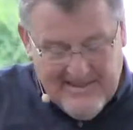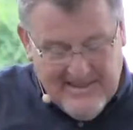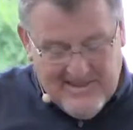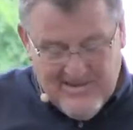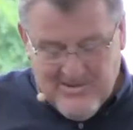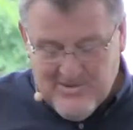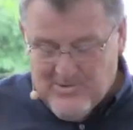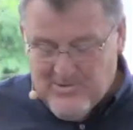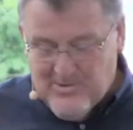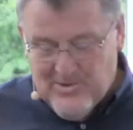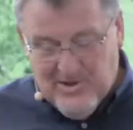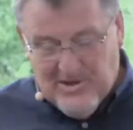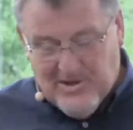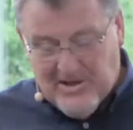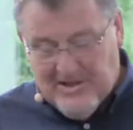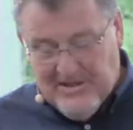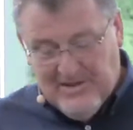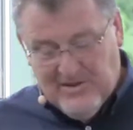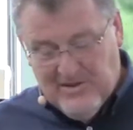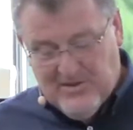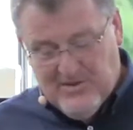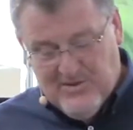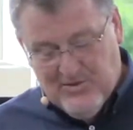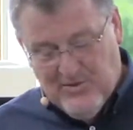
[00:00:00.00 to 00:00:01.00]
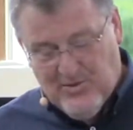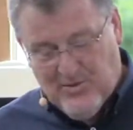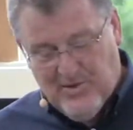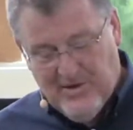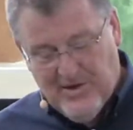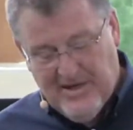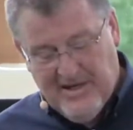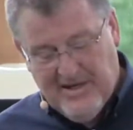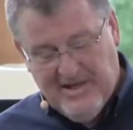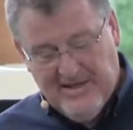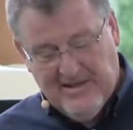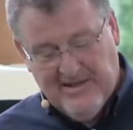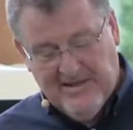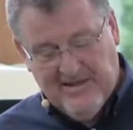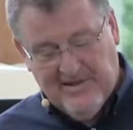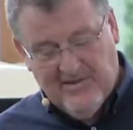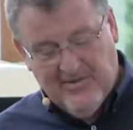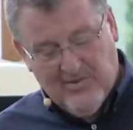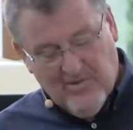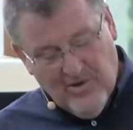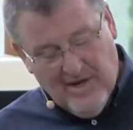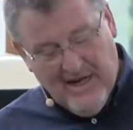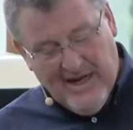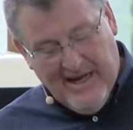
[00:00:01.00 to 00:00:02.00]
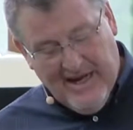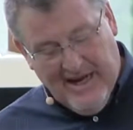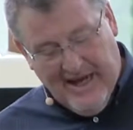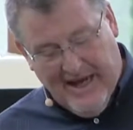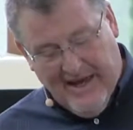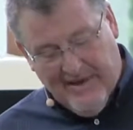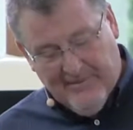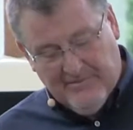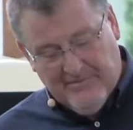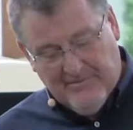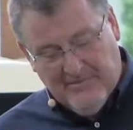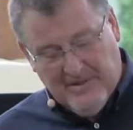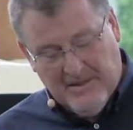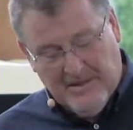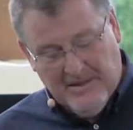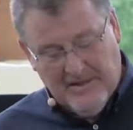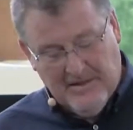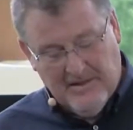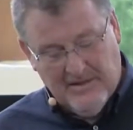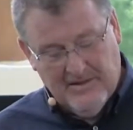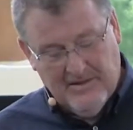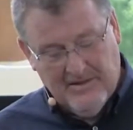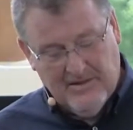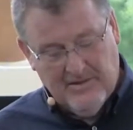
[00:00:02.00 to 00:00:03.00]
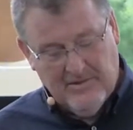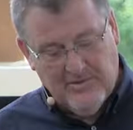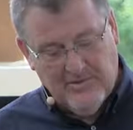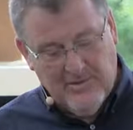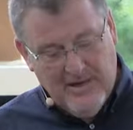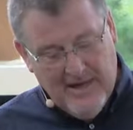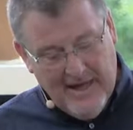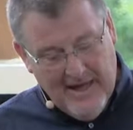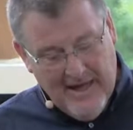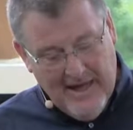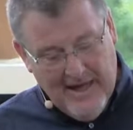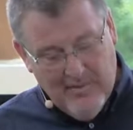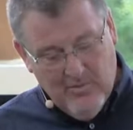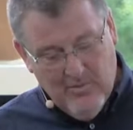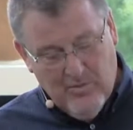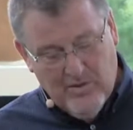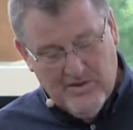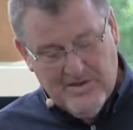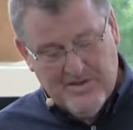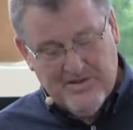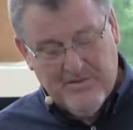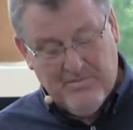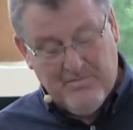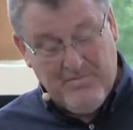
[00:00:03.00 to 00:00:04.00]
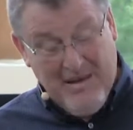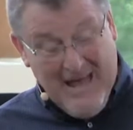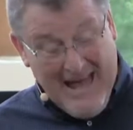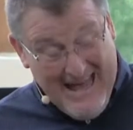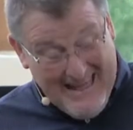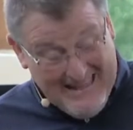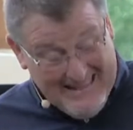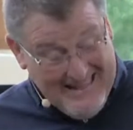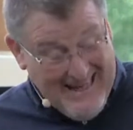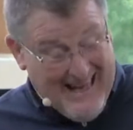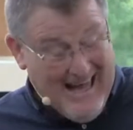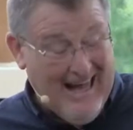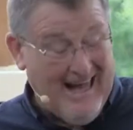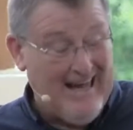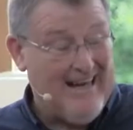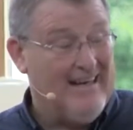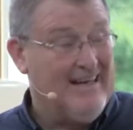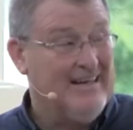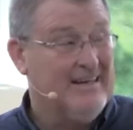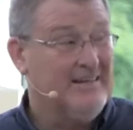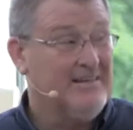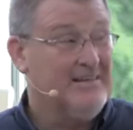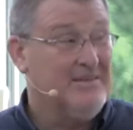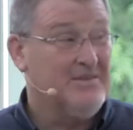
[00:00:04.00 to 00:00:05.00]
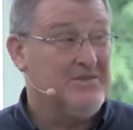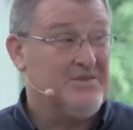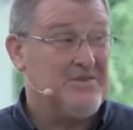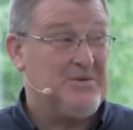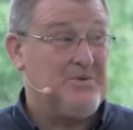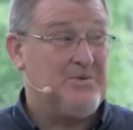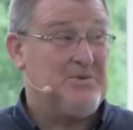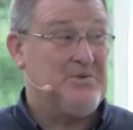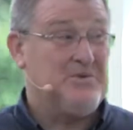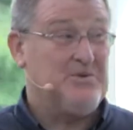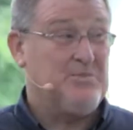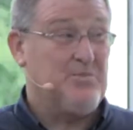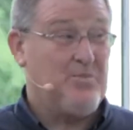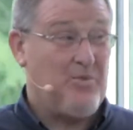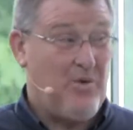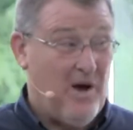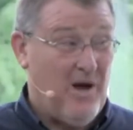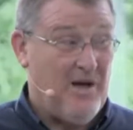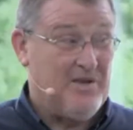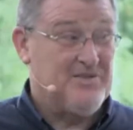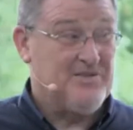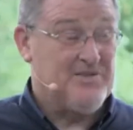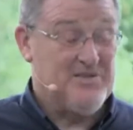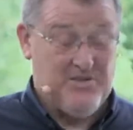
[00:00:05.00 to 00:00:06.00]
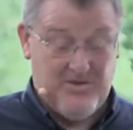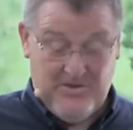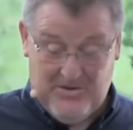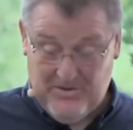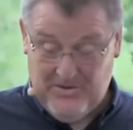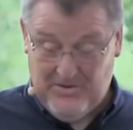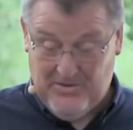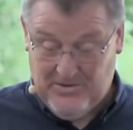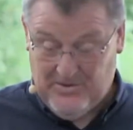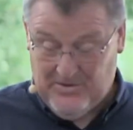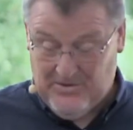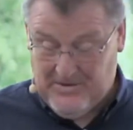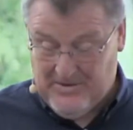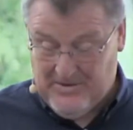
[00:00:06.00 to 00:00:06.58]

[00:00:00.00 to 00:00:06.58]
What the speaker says: Doesn't work in the story of Rahab. Rahab was a bad guy. She was a prostitute.